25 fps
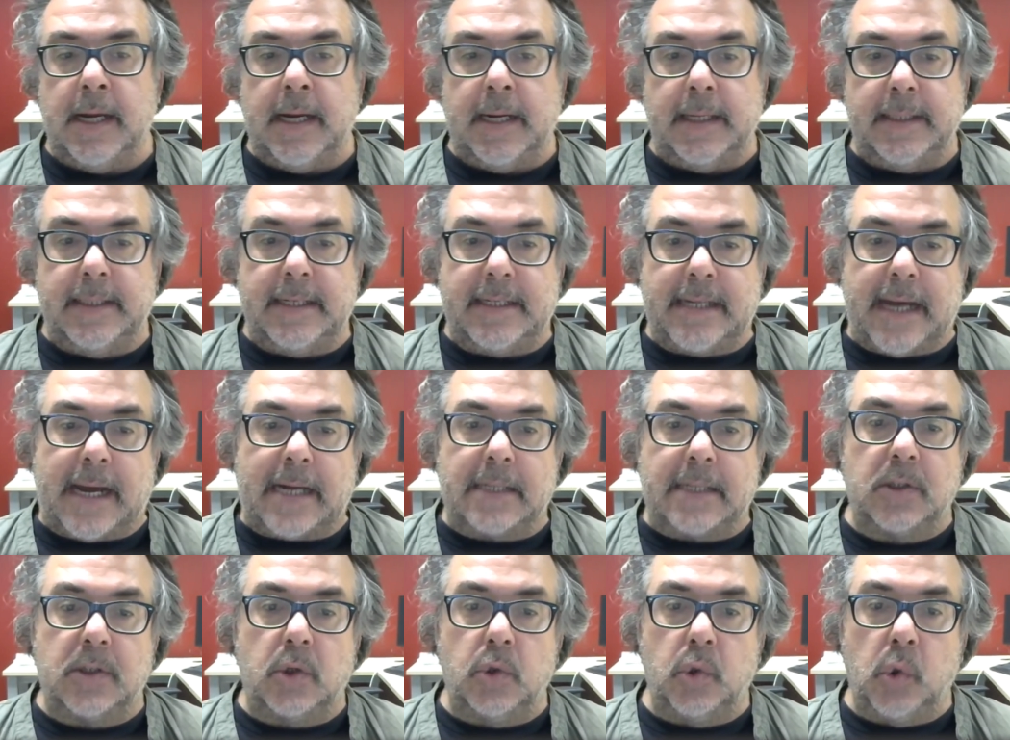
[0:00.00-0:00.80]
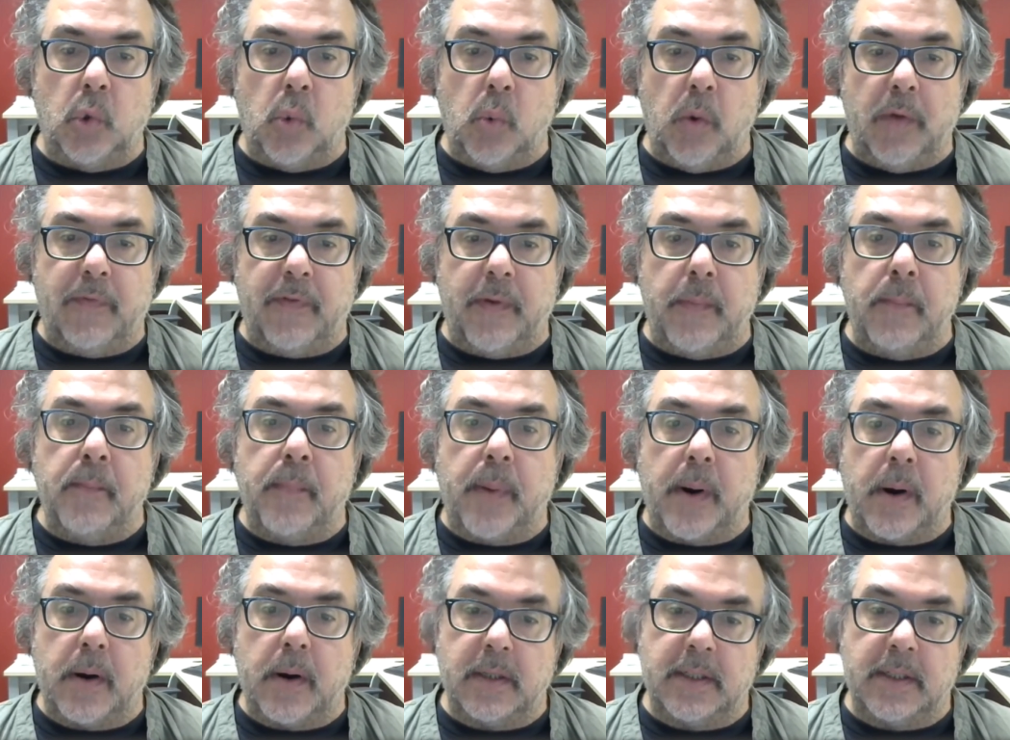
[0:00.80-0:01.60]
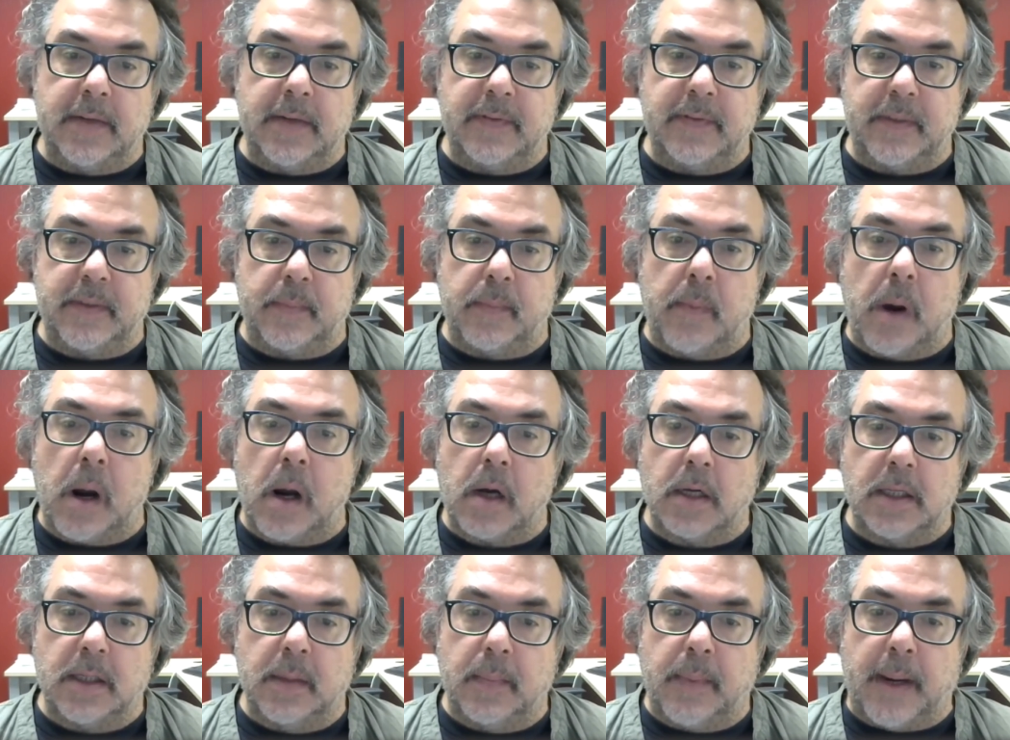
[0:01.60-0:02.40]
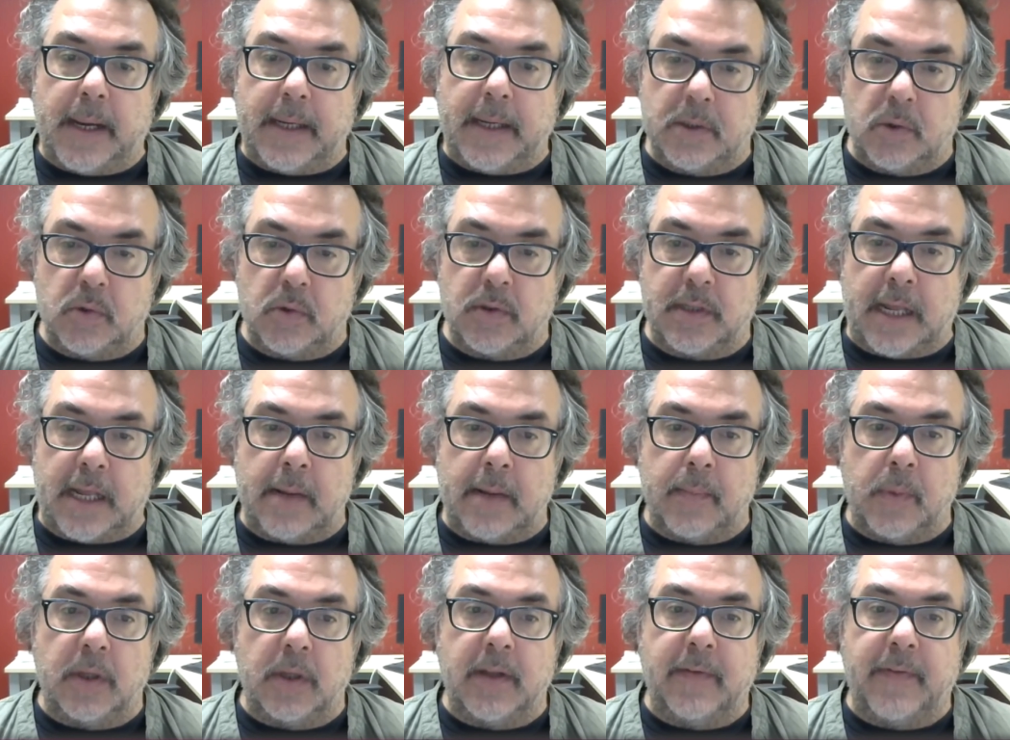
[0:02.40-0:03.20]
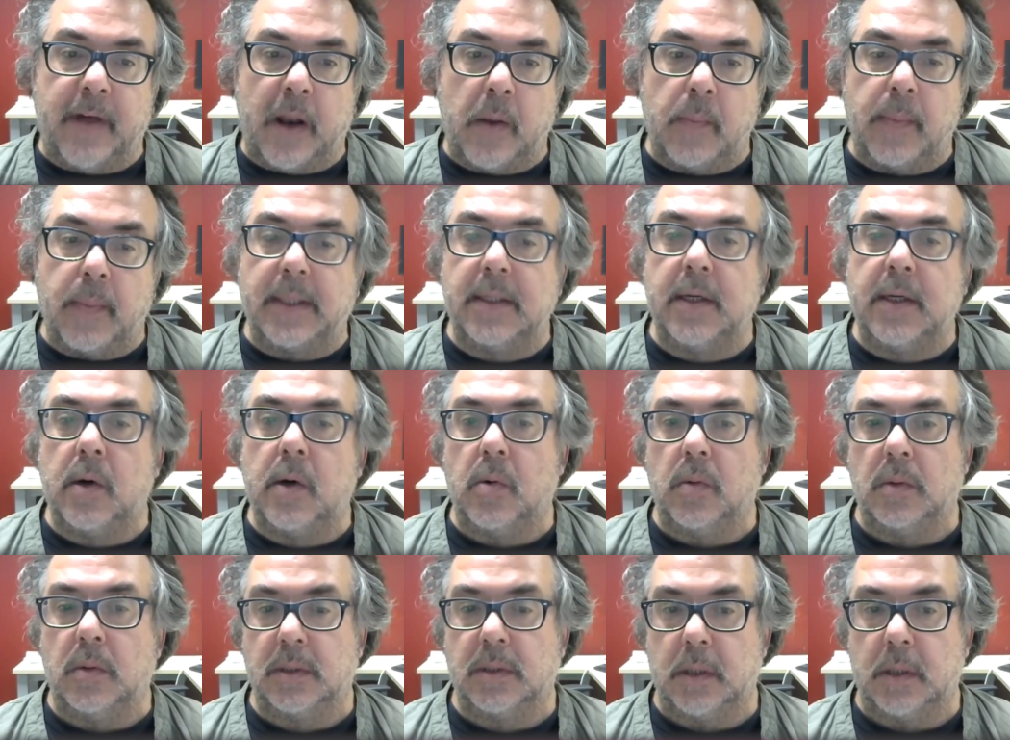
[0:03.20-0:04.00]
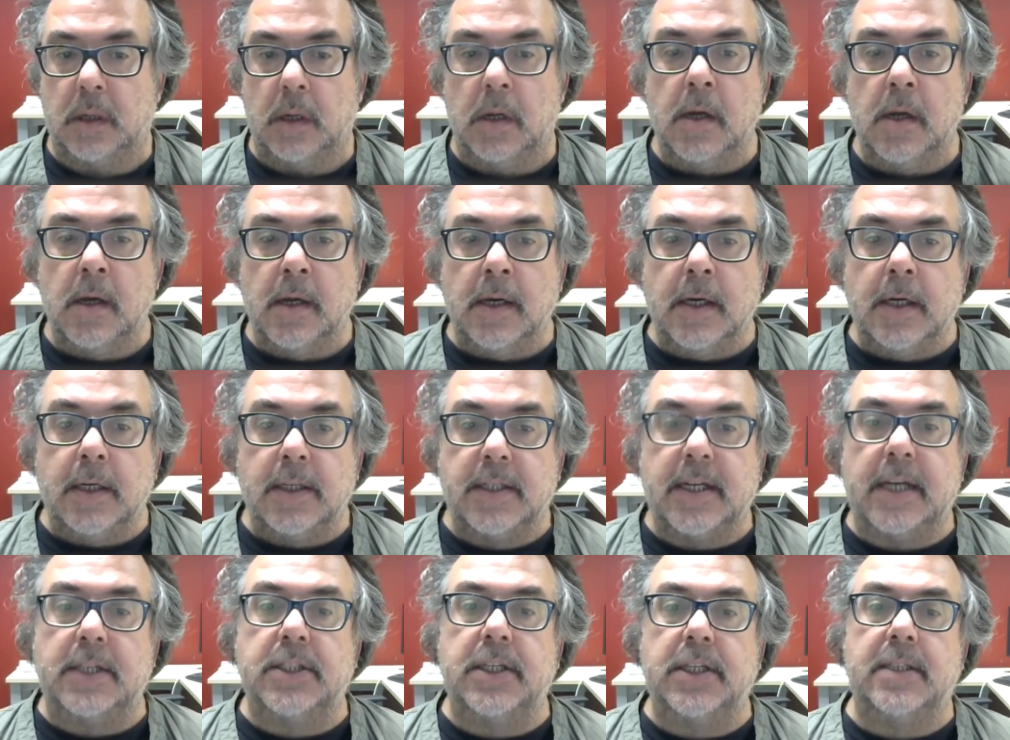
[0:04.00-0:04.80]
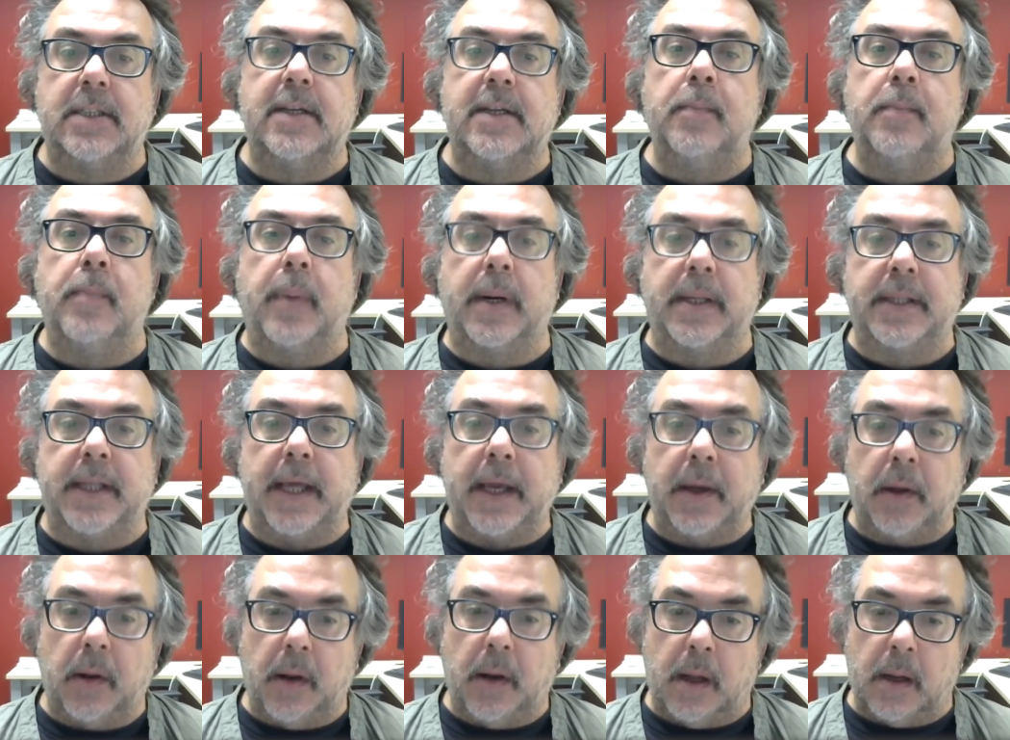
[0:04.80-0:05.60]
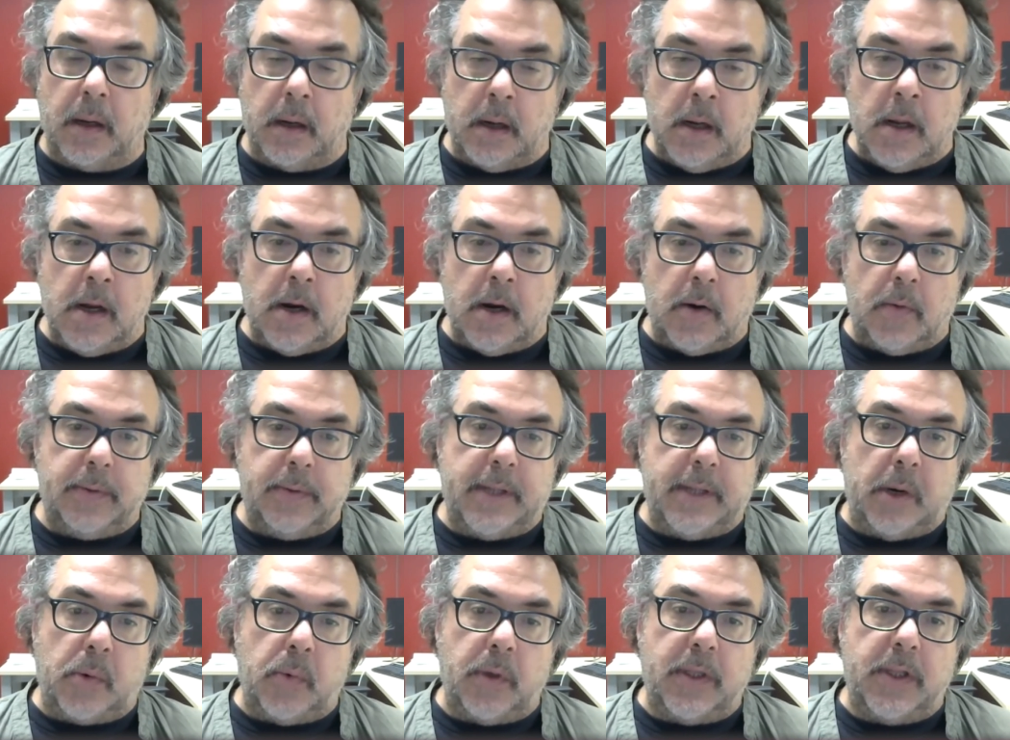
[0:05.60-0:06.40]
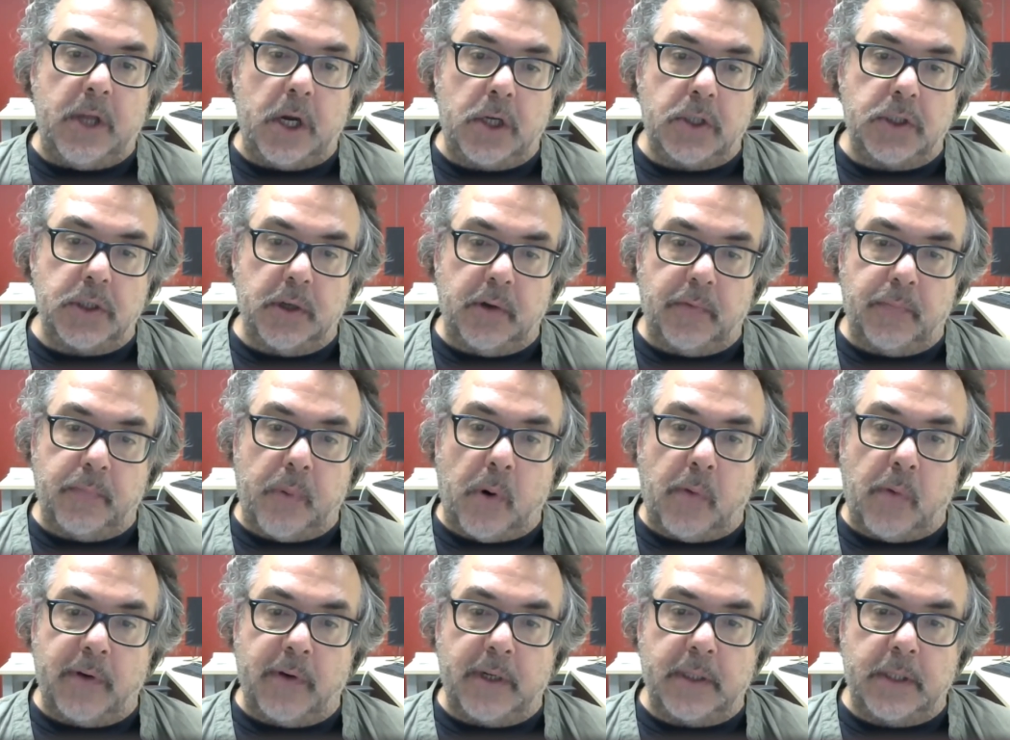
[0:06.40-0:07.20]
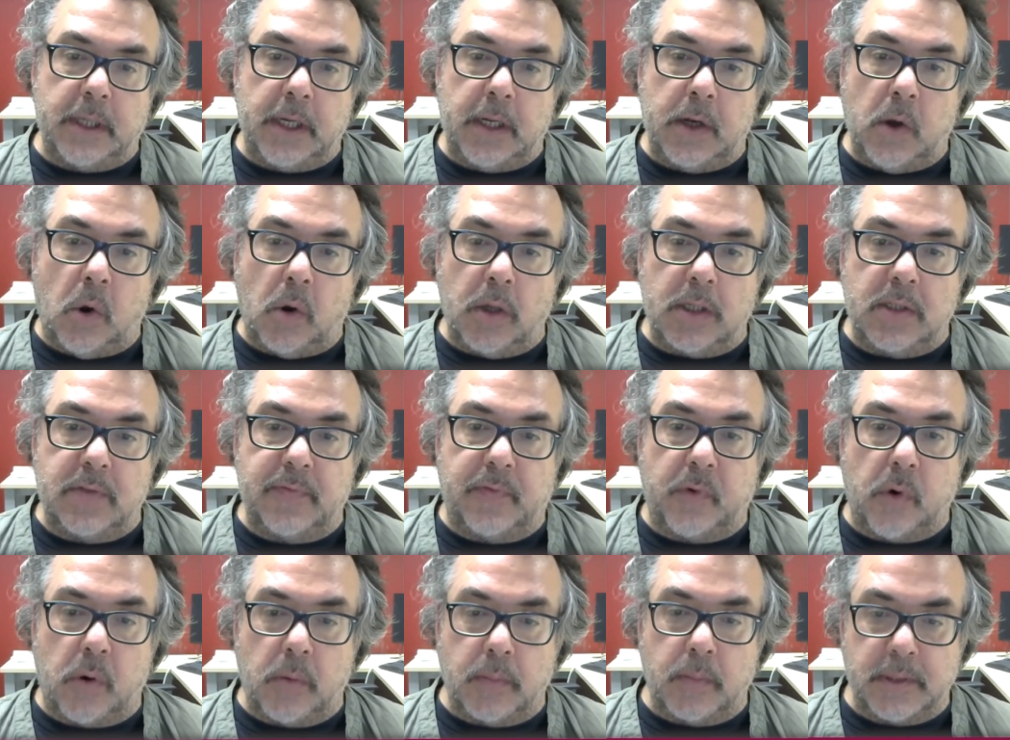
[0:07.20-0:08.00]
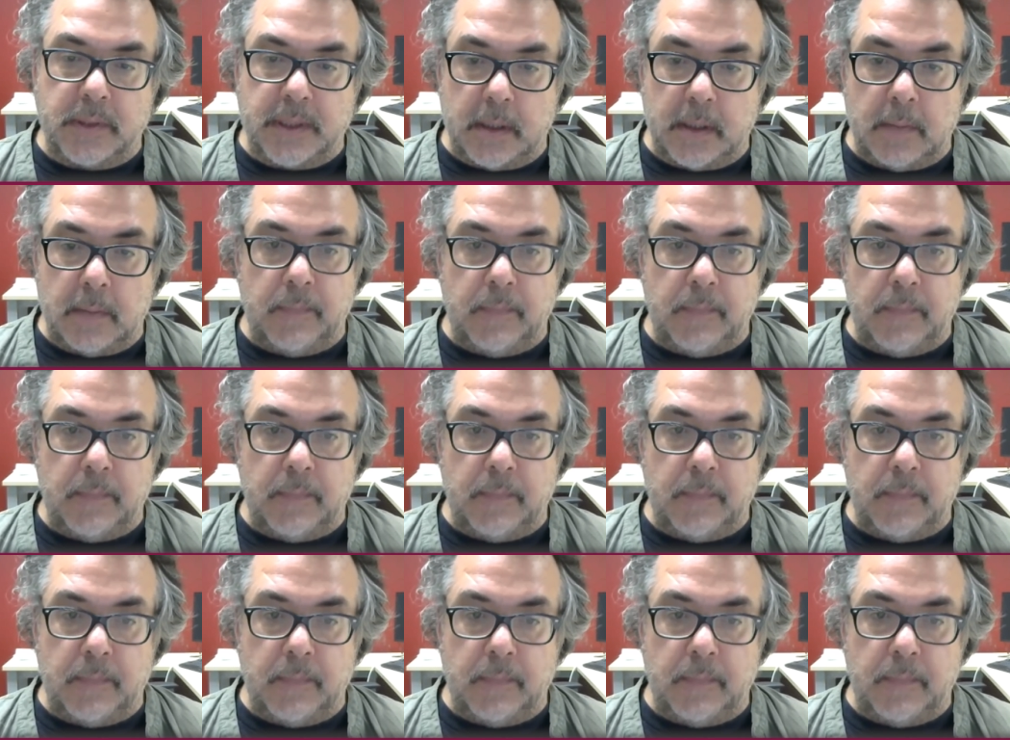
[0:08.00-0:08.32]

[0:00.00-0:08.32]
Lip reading: This has to do with imperatives marked by Sustainable Development Goals, such as in particular the reduction of poverty in all its forms,